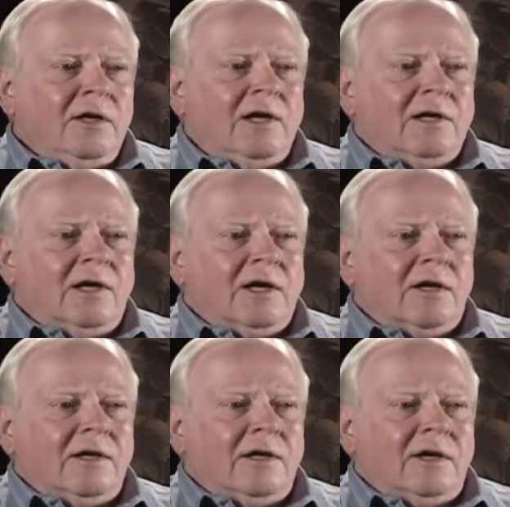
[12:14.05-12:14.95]
and got
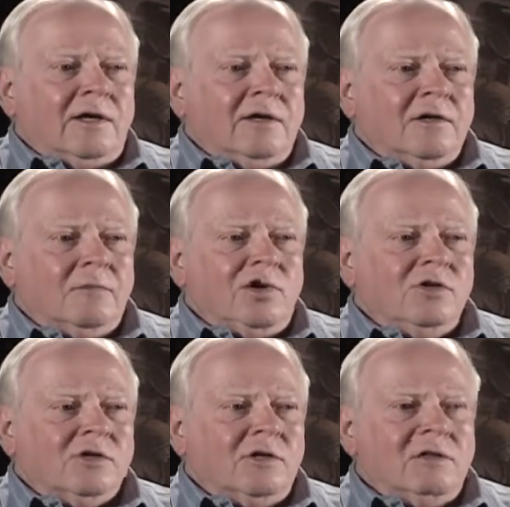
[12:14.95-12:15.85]
a uh,
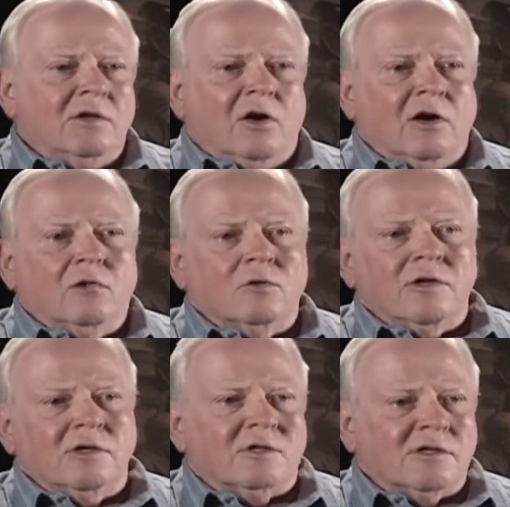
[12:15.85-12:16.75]
commission in the R O
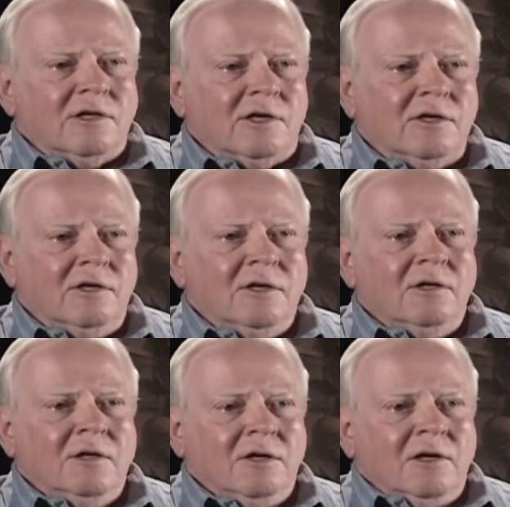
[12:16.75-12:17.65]
T C
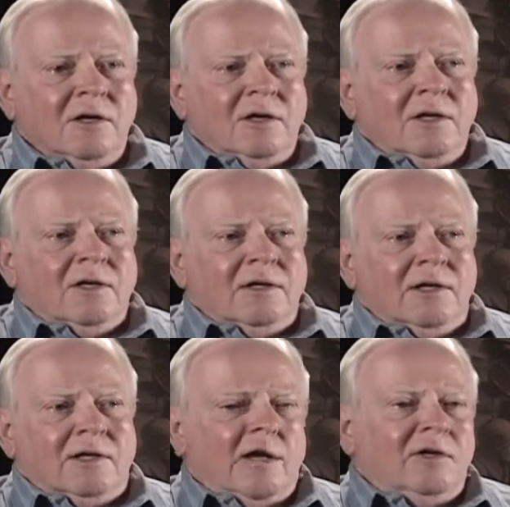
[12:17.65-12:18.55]

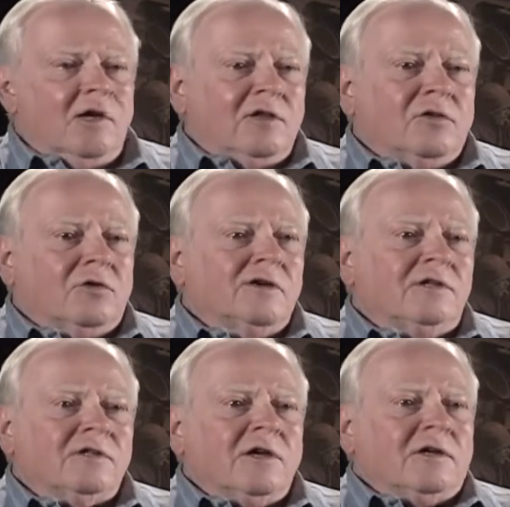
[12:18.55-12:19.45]
in nineteen
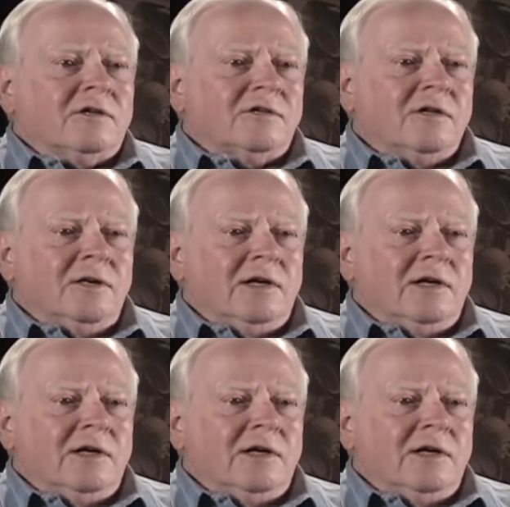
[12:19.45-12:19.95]
thirty-six.